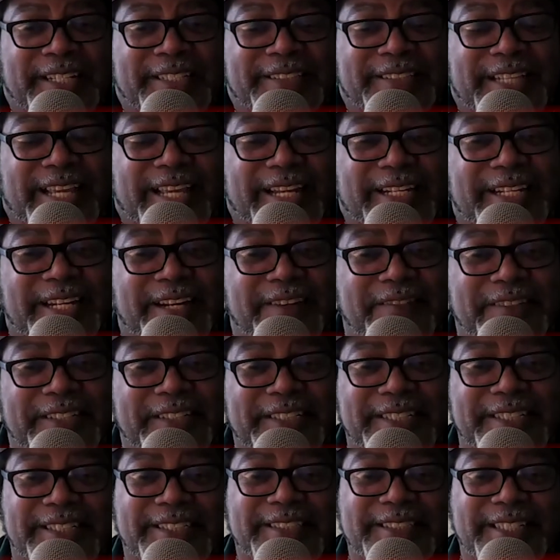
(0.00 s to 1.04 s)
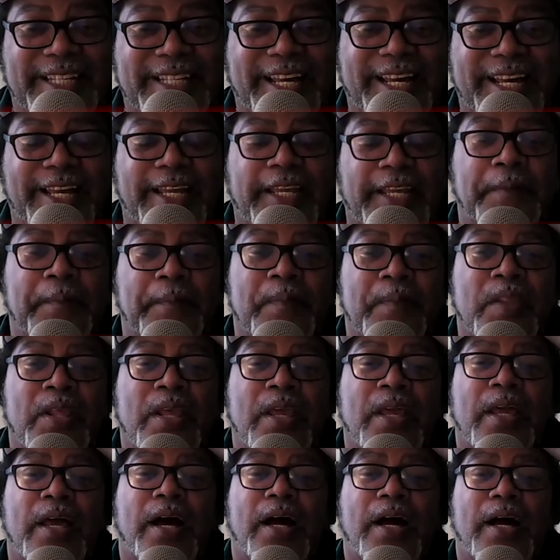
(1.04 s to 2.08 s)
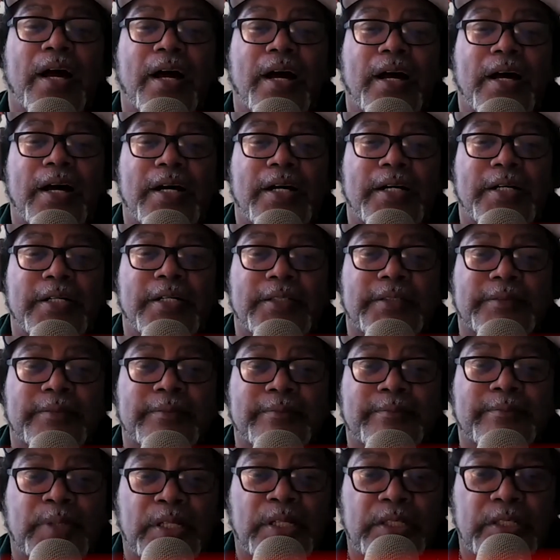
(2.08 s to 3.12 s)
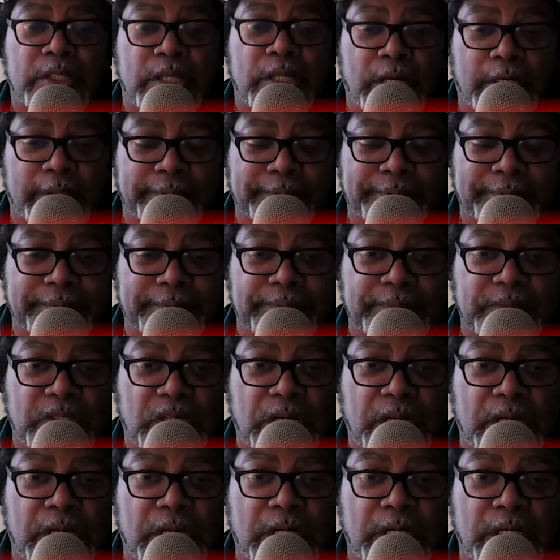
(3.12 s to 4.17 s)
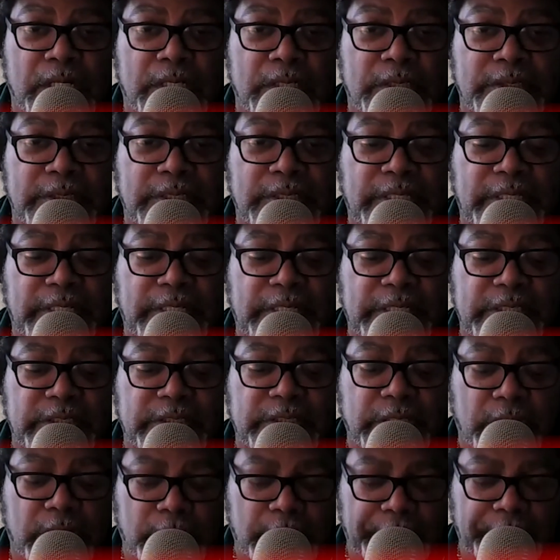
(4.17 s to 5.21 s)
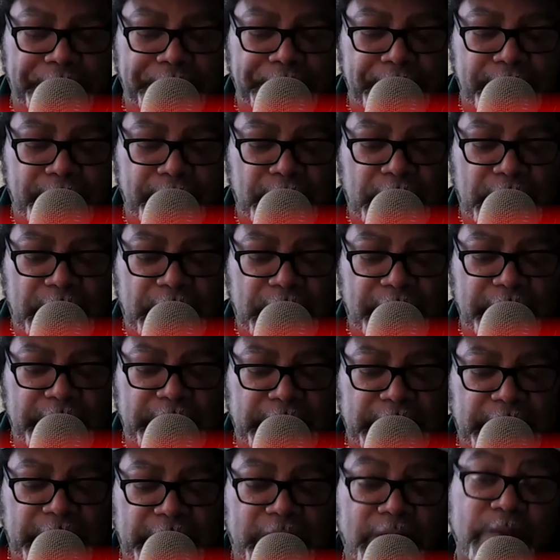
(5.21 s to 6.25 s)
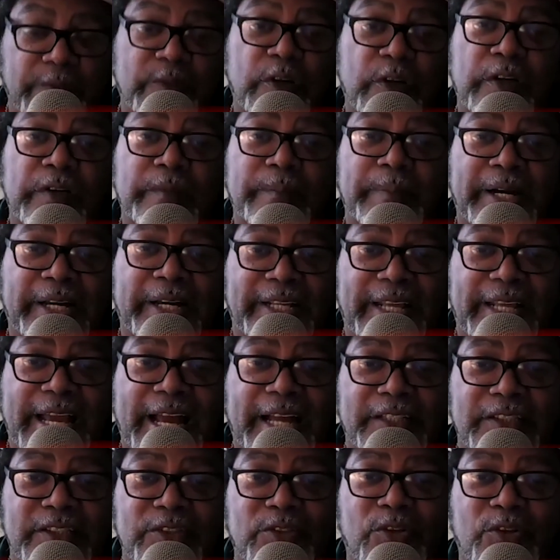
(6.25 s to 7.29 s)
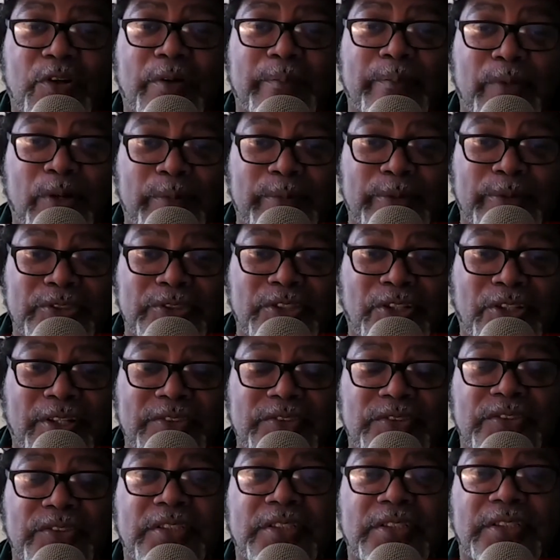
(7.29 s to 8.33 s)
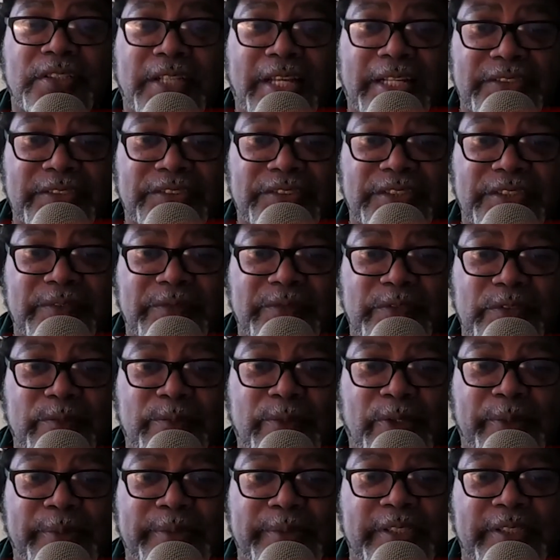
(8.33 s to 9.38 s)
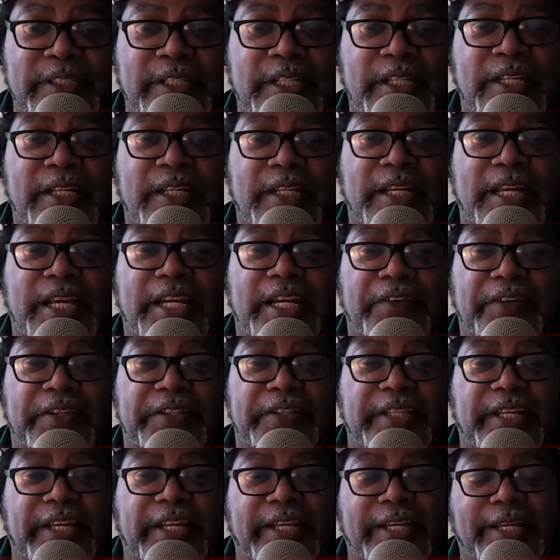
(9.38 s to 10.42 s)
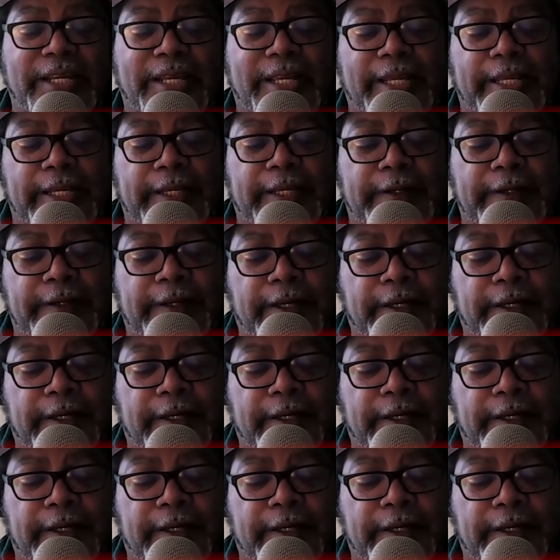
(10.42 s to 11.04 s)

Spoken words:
that Henry didn't die. But no, he is gone and everything. Confirmed by the actor on Boba Talks. Nice interview, Boba, and everything. And